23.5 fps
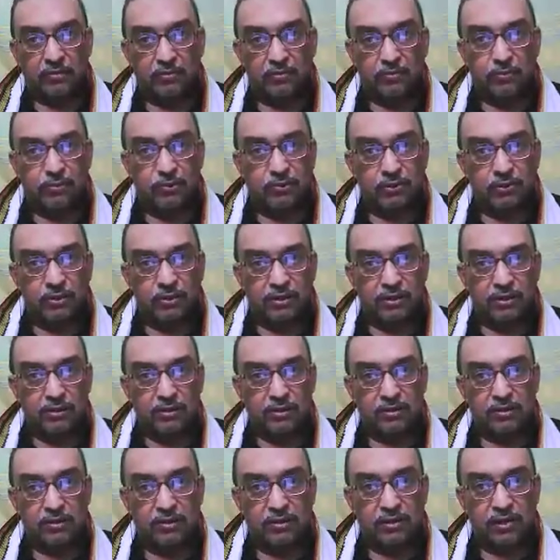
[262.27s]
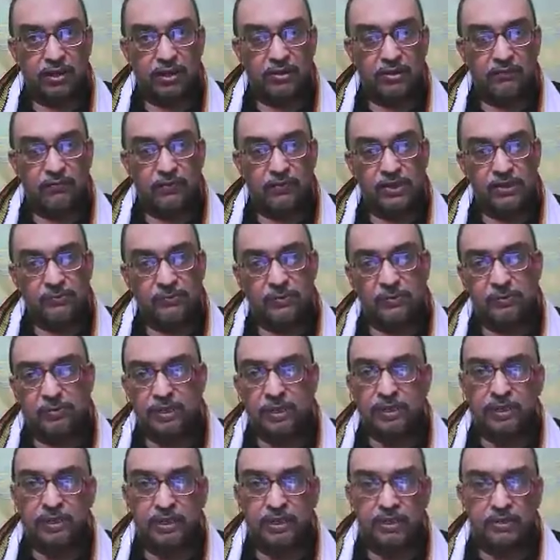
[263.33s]
Moon in first
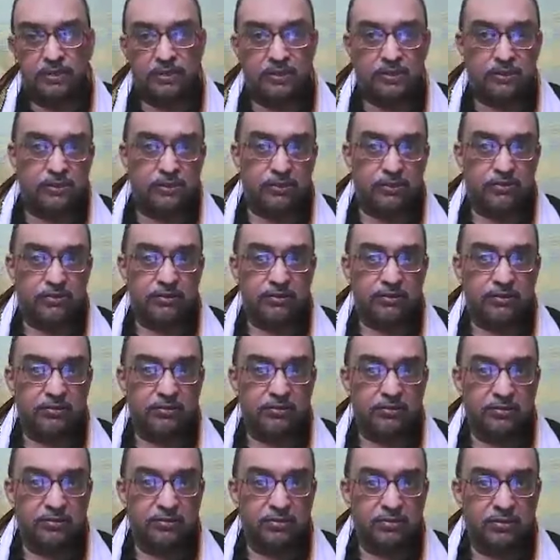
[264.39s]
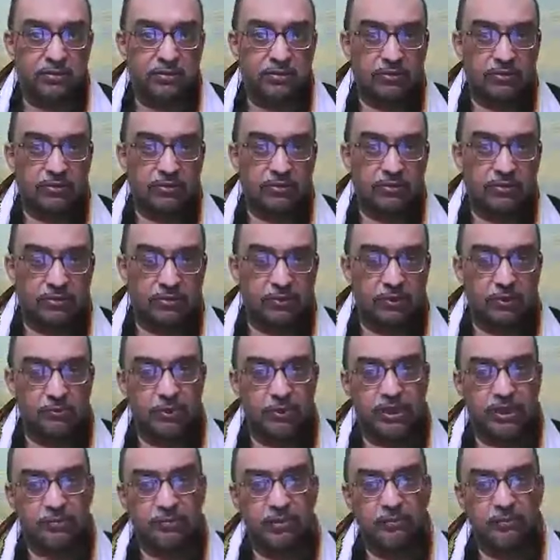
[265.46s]
15 days or so goes
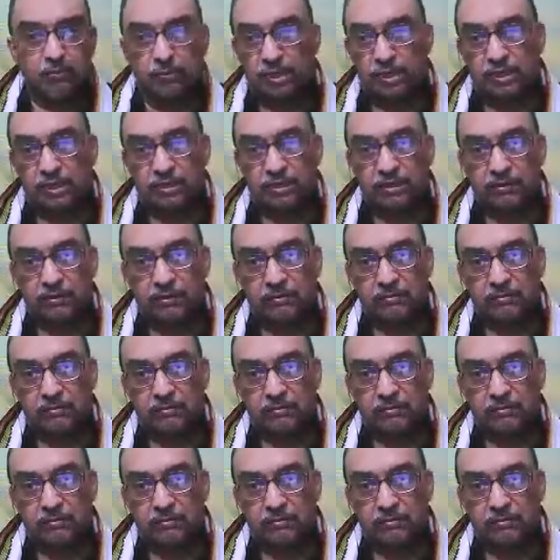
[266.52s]
becoming bigger,